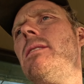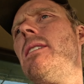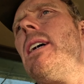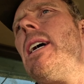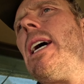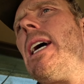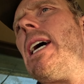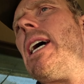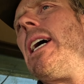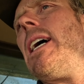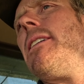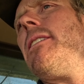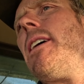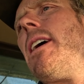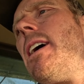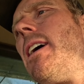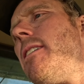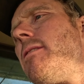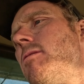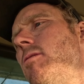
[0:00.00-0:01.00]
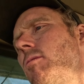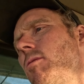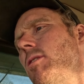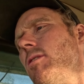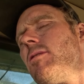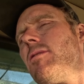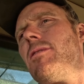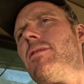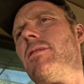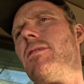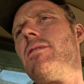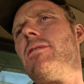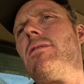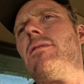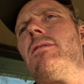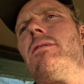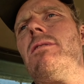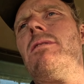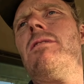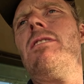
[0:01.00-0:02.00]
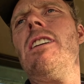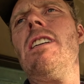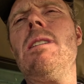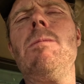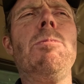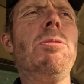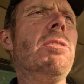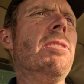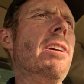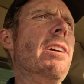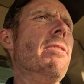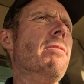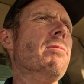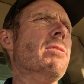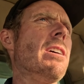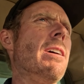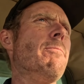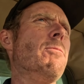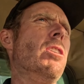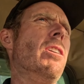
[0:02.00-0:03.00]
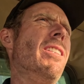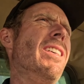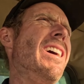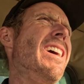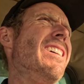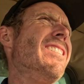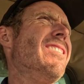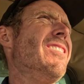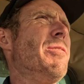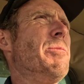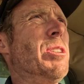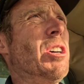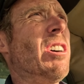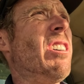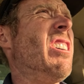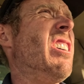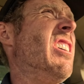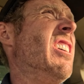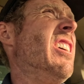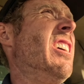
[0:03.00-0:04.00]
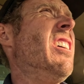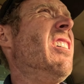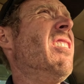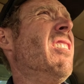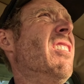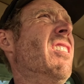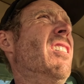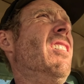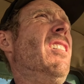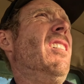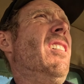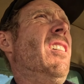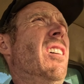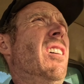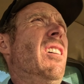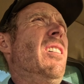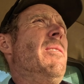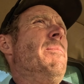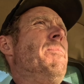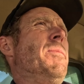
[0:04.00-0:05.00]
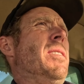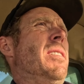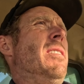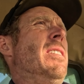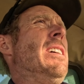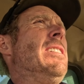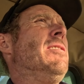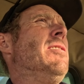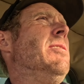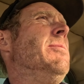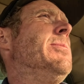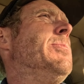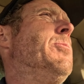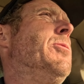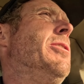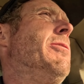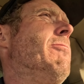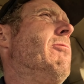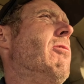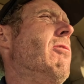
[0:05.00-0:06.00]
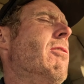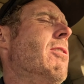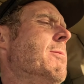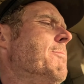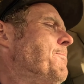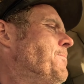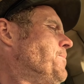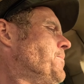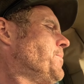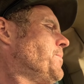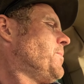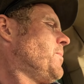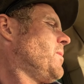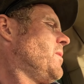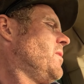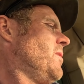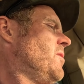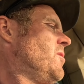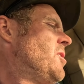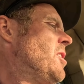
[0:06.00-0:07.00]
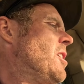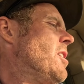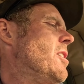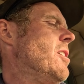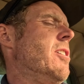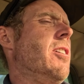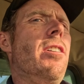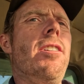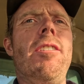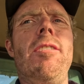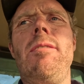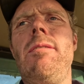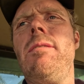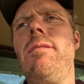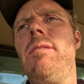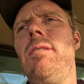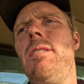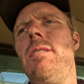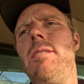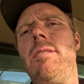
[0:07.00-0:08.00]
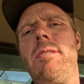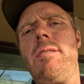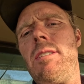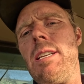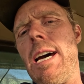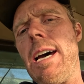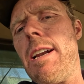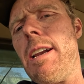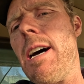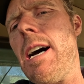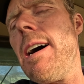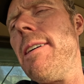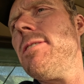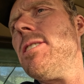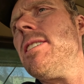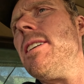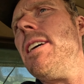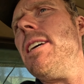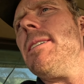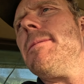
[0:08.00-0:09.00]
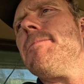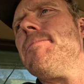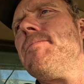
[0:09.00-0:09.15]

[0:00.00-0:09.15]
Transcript: and yeah, sort of 6% or something like that. And I'm like, oh yeah, that seems pretty right. So started harvesting,